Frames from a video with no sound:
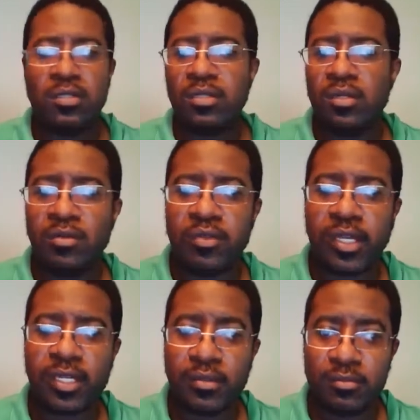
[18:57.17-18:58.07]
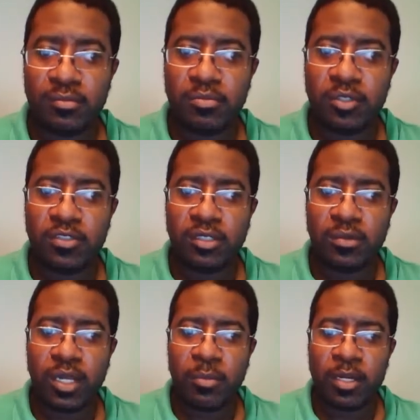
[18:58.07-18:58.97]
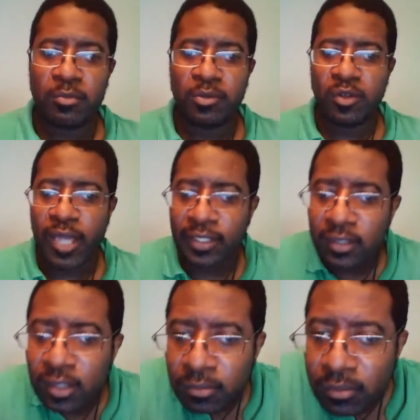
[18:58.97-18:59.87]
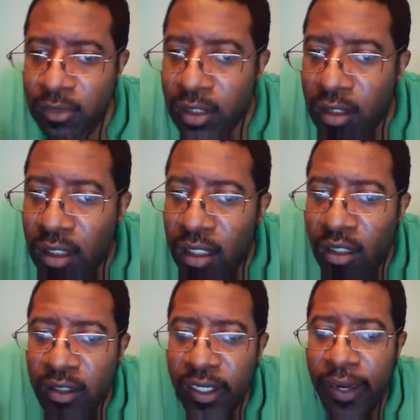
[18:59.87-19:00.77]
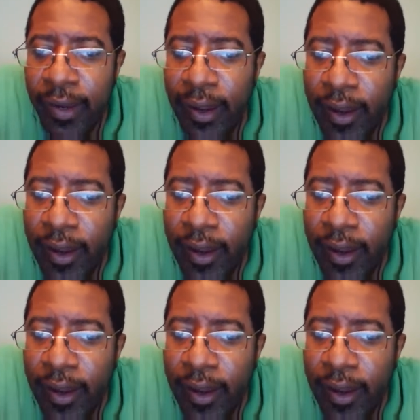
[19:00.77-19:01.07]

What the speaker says: I hope I can punch it up without my computer acting up. Okay.